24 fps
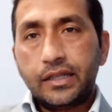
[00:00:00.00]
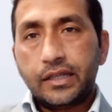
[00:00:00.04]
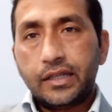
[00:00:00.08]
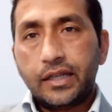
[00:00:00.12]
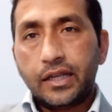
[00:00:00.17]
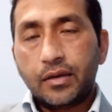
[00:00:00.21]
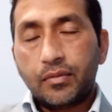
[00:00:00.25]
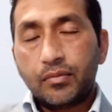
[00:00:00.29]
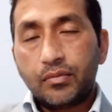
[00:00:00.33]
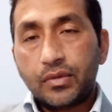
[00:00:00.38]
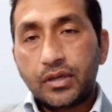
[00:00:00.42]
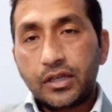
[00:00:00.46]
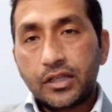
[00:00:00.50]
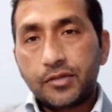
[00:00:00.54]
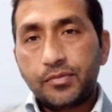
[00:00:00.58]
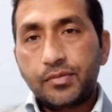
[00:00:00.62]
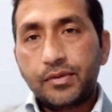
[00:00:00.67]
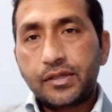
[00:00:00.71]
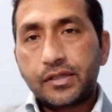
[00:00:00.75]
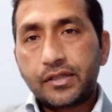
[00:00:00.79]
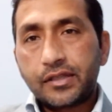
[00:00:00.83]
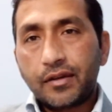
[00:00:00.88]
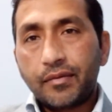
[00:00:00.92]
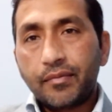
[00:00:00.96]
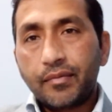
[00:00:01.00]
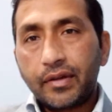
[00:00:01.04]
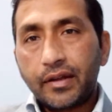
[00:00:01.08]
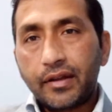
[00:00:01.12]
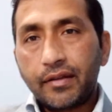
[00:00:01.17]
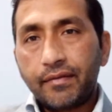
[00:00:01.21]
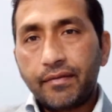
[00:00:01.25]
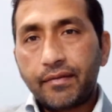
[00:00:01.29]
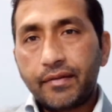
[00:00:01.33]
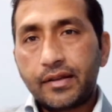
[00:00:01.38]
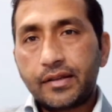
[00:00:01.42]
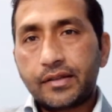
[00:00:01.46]
there must be some
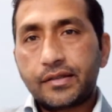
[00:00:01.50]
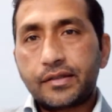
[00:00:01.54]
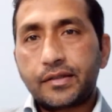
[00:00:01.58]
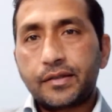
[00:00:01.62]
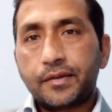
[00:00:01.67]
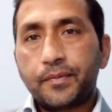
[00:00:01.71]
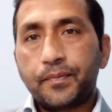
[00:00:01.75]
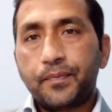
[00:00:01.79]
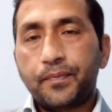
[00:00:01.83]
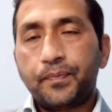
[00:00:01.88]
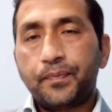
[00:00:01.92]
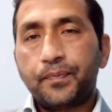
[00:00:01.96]
difference.